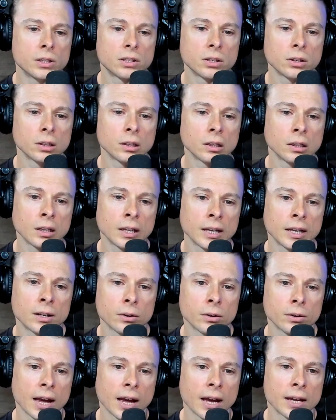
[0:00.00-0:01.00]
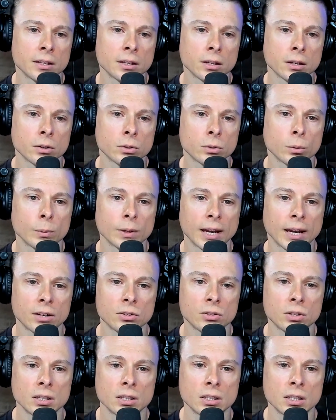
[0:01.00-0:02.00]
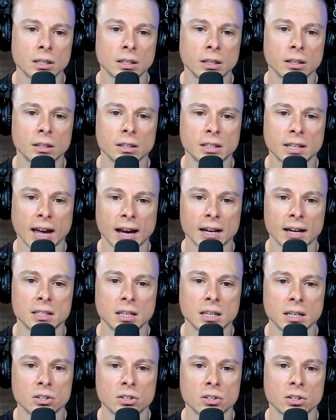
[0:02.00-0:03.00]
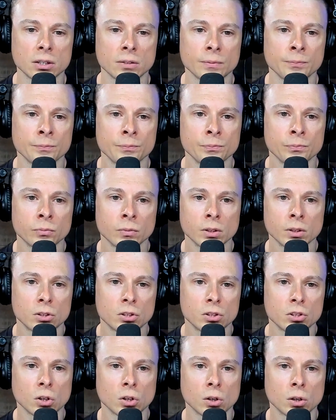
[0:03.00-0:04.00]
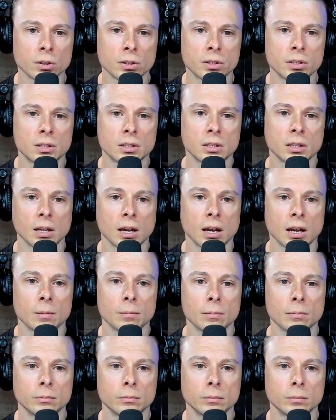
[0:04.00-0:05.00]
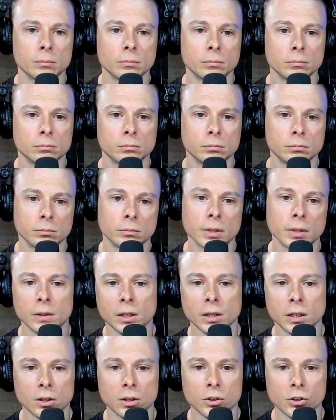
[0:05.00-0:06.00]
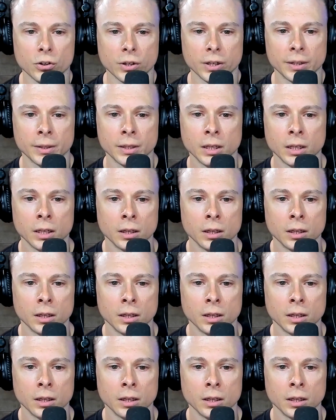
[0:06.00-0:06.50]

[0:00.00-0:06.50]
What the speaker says: till later that year is when we actually see the taxation starts in the country.